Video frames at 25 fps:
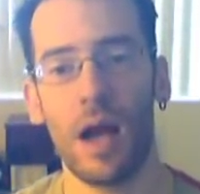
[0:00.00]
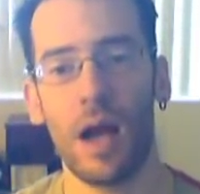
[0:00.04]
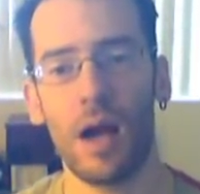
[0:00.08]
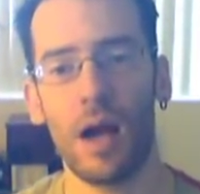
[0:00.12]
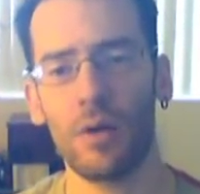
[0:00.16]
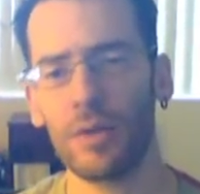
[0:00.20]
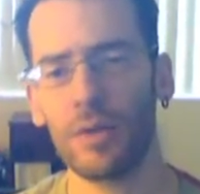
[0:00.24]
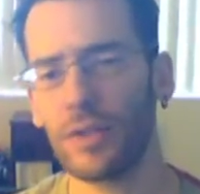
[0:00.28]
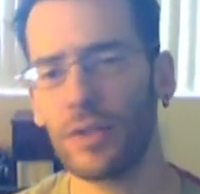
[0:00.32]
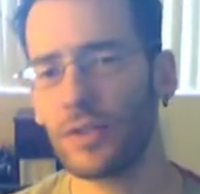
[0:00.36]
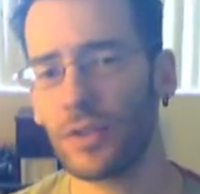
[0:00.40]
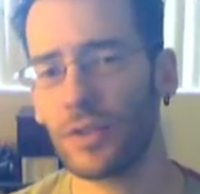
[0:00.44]

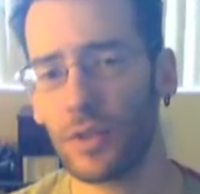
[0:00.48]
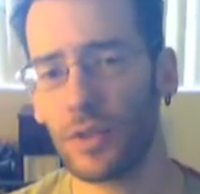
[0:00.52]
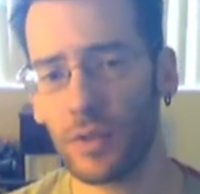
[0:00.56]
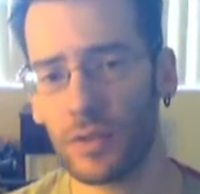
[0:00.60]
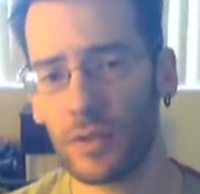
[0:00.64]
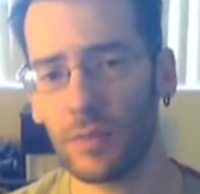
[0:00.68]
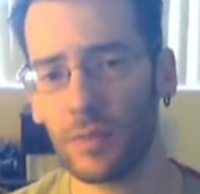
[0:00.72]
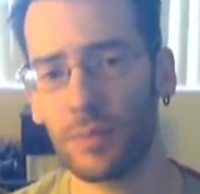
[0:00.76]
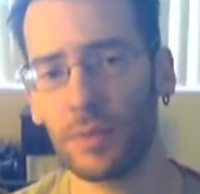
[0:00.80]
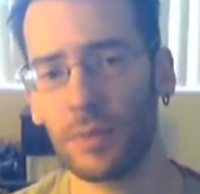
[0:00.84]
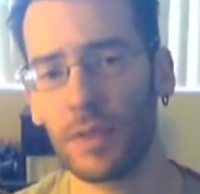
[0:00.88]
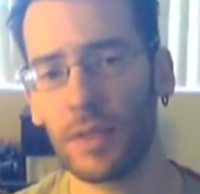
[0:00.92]
How he's
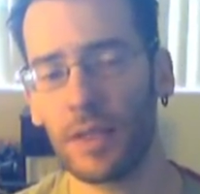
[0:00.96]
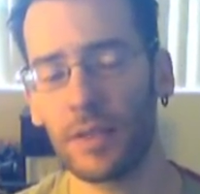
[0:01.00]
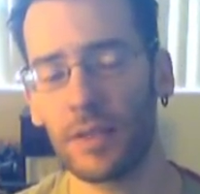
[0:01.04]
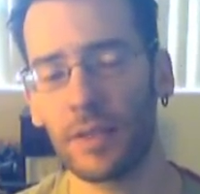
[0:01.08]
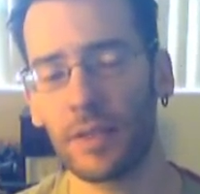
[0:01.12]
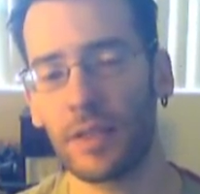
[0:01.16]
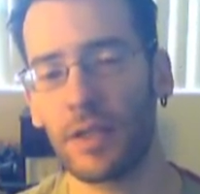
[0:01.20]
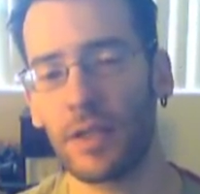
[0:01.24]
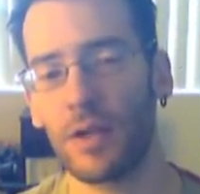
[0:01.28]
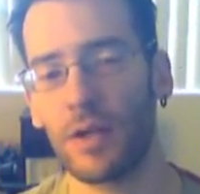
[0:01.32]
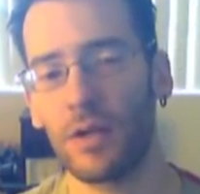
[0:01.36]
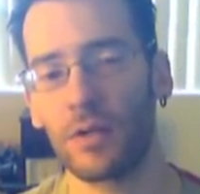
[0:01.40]
going to play
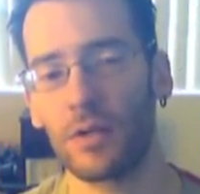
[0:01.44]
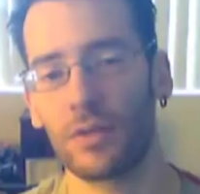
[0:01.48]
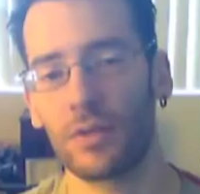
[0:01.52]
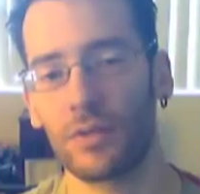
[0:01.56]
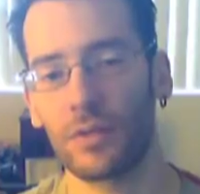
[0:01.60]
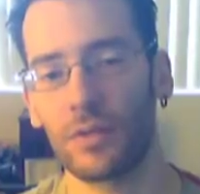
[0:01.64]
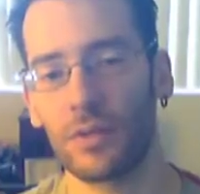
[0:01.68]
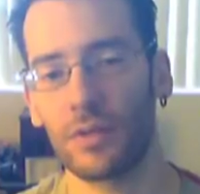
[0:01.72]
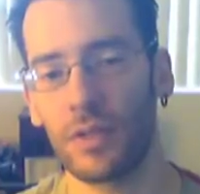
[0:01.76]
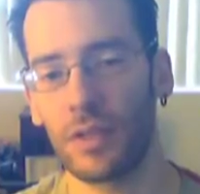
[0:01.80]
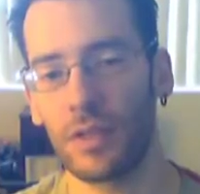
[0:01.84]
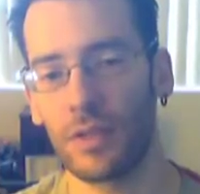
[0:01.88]
the
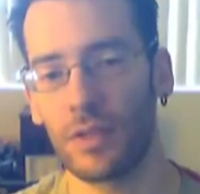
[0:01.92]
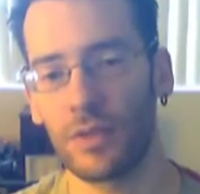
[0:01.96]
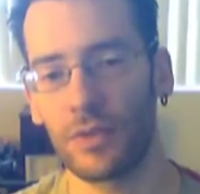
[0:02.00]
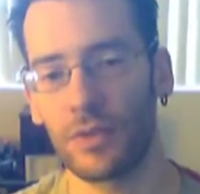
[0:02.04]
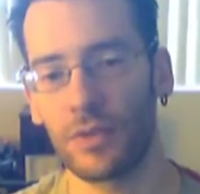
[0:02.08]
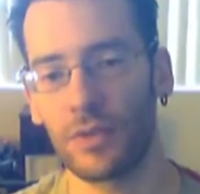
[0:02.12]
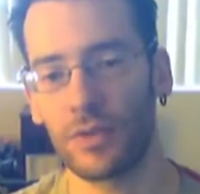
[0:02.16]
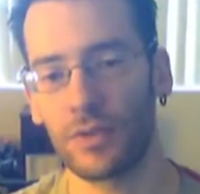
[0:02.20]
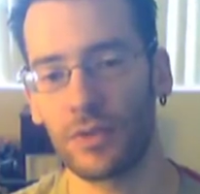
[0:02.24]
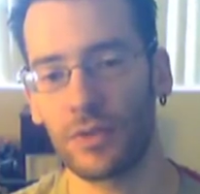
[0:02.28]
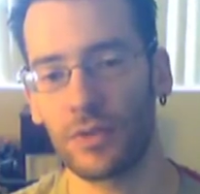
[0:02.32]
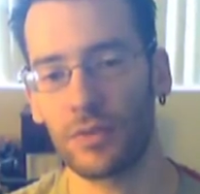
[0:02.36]
character
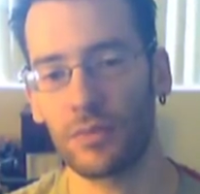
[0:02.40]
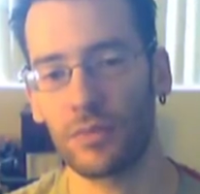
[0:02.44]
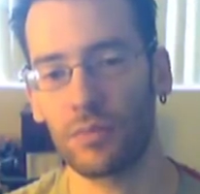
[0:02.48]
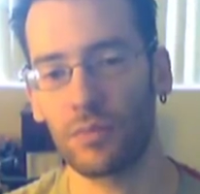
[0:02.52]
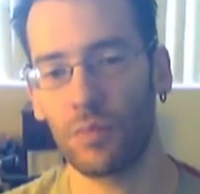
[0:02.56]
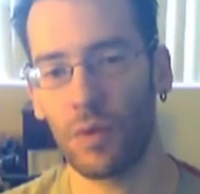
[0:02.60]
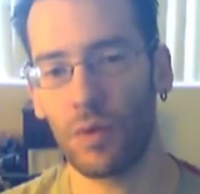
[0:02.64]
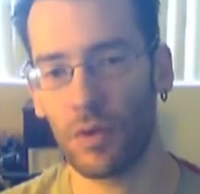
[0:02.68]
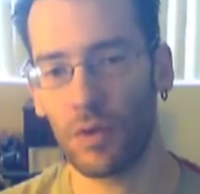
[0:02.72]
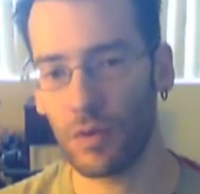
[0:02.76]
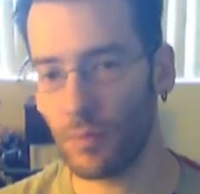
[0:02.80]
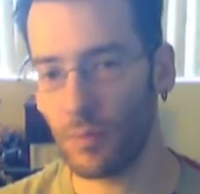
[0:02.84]
is
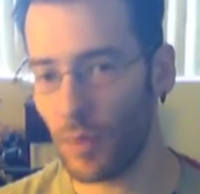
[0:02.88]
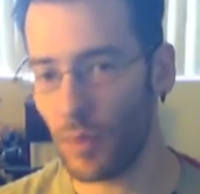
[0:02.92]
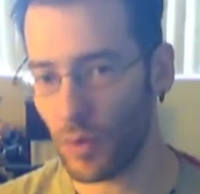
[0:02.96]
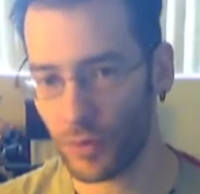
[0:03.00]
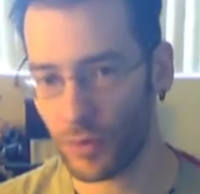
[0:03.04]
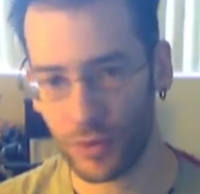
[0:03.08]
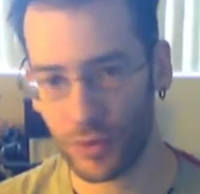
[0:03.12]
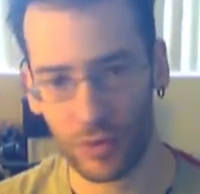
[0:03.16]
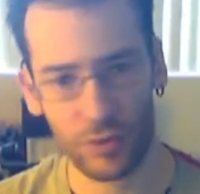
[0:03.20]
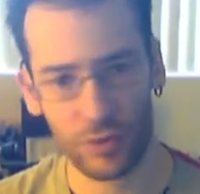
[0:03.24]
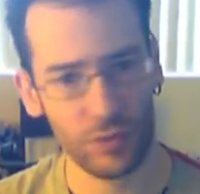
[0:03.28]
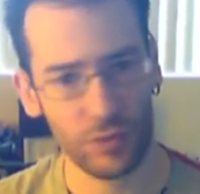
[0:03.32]
one of the
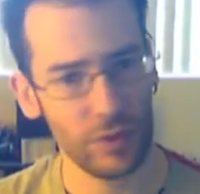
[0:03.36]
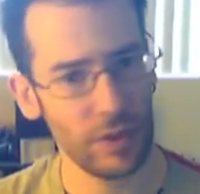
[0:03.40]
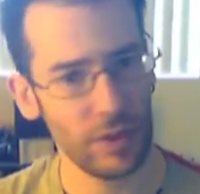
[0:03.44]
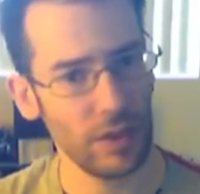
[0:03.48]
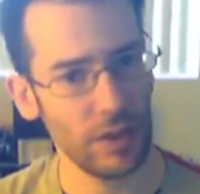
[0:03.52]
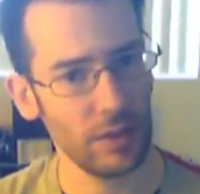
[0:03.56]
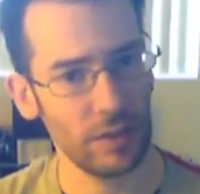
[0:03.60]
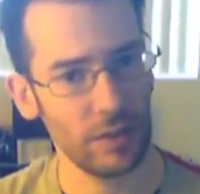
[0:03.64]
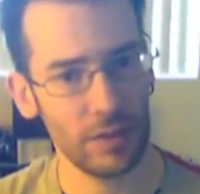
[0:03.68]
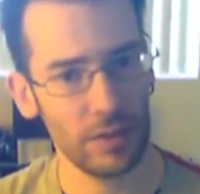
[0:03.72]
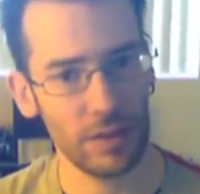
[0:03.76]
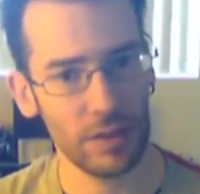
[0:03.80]
most
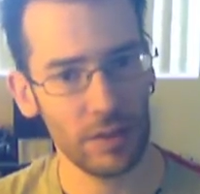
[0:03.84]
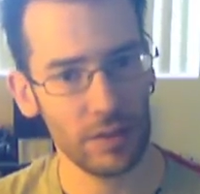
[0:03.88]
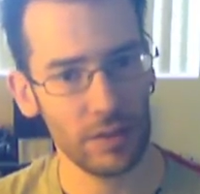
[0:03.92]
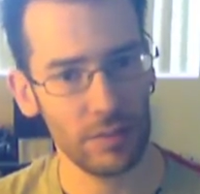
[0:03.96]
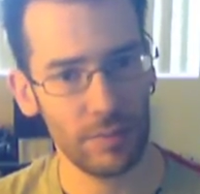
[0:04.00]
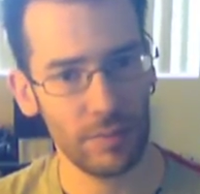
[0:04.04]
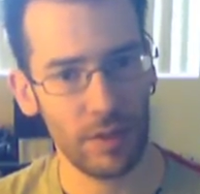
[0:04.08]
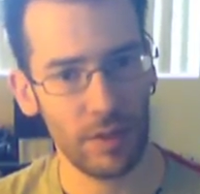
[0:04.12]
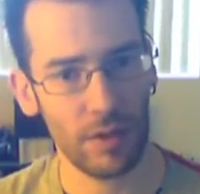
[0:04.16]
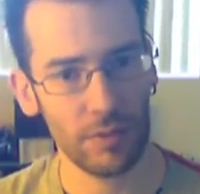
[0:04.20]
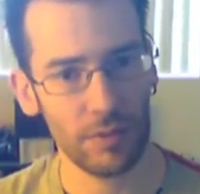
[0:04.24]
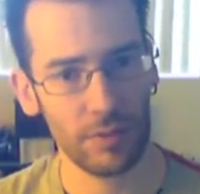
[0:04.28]
intriguing things
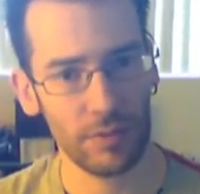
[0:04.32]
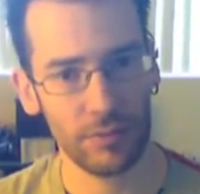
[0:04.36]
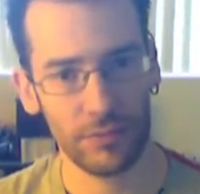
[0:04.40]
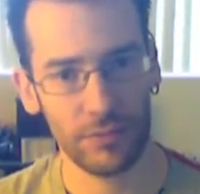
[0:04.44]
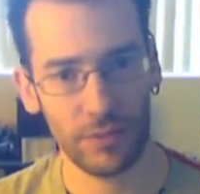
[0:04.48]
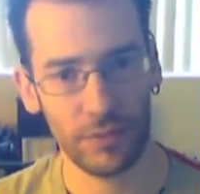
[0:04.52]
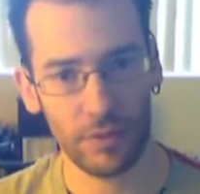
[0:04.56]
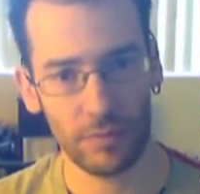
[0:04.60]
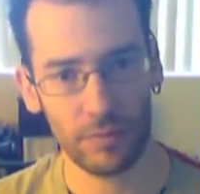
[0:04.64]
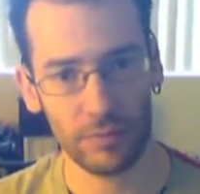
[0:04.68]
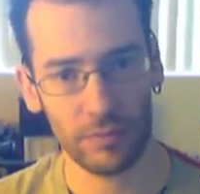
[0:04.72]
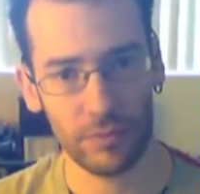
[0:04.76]
about the
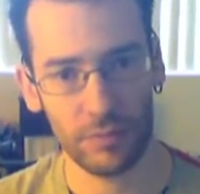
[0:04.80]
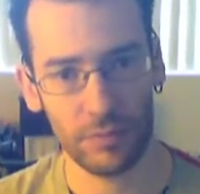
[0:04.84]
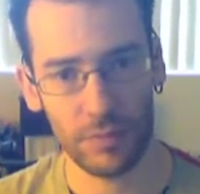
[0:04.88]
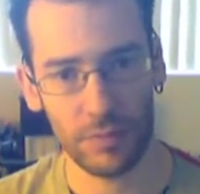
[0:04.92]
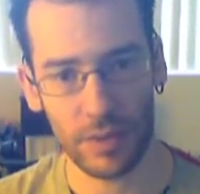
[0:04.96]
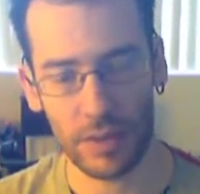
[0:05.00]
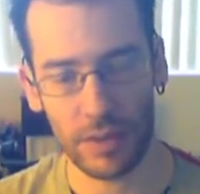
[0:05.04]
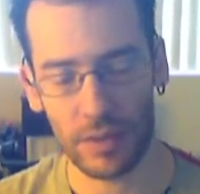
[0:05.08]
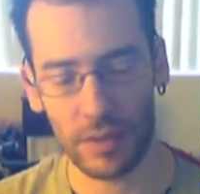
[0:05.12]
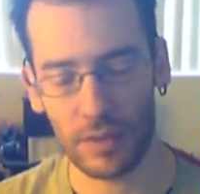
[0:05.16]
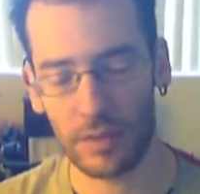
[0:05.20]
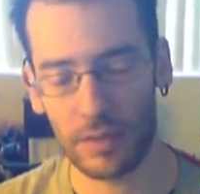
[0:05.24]
film to
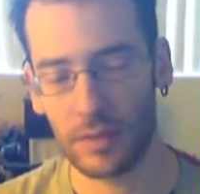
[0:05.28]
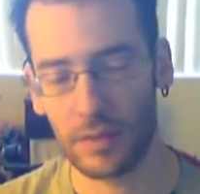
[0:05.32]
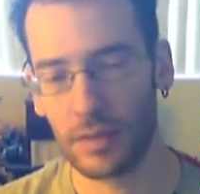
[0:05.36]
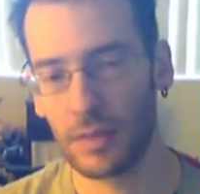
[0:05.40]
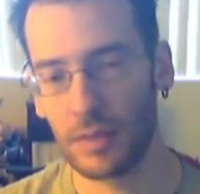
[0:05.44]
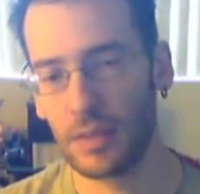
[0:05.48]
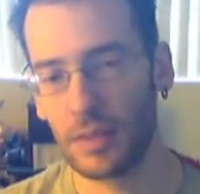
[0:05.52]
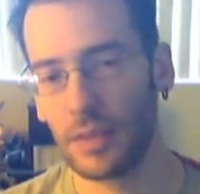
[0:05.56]
me.